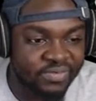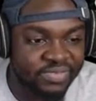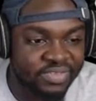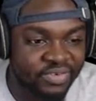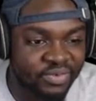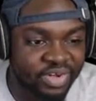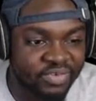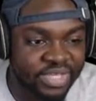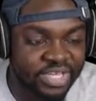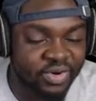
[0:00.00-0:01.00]
One
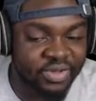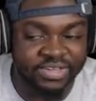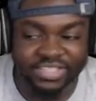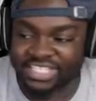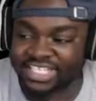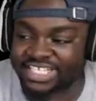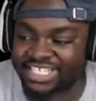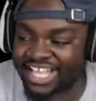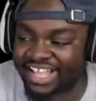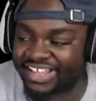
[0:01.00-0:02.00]
week earlier. See, this
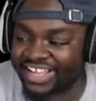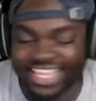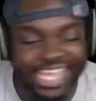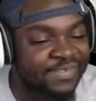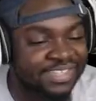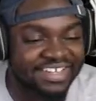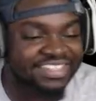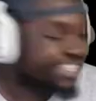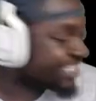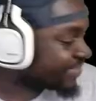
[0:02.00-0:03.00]
I like games like
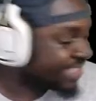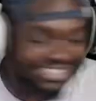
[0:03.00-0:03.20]
this where they